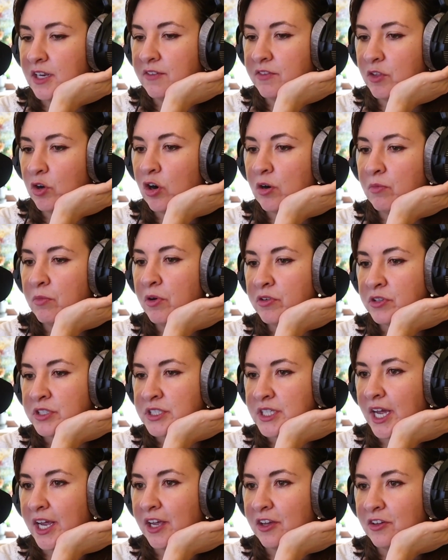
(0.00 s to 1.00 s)
of the hormonal
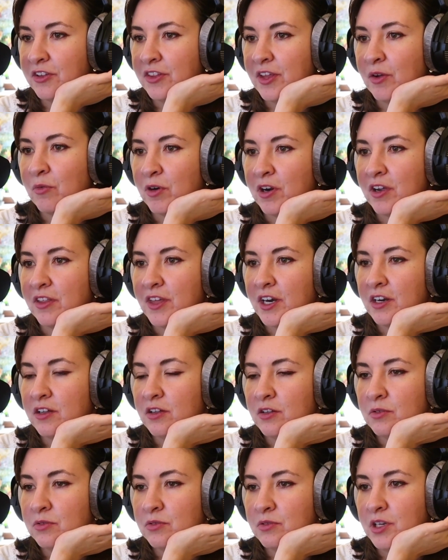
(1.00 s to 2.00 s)
cycle, and they worry
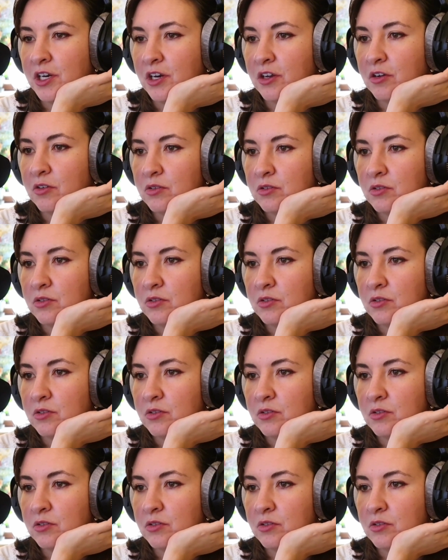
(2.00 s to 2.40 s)
that'll, you know,